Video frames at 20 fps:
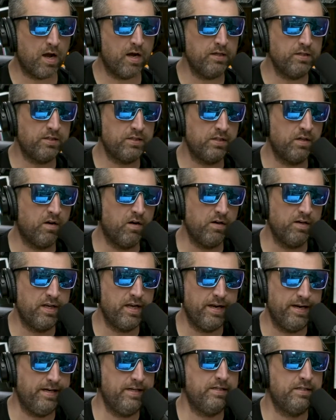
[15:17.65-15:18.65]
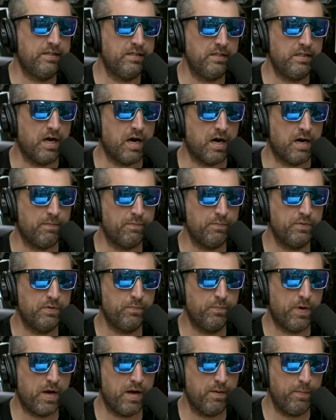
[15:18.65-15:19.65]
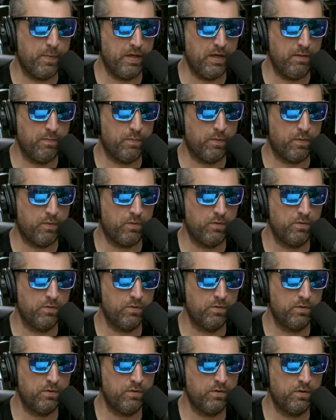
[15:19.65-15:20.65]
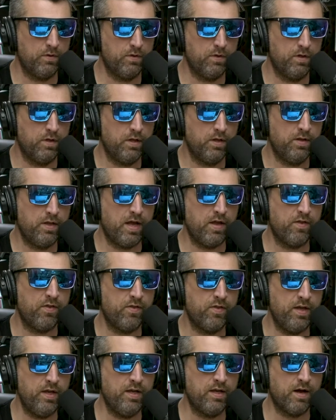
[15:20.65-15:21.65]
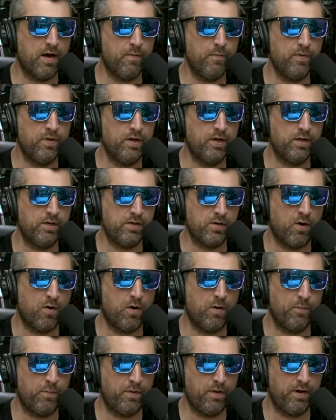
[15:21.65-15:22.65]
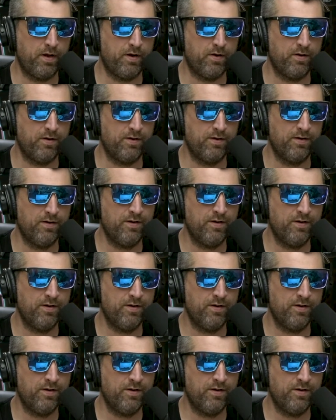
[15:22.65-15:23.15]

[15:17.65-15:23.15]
I start getting stopped by people that think I'm the guitar player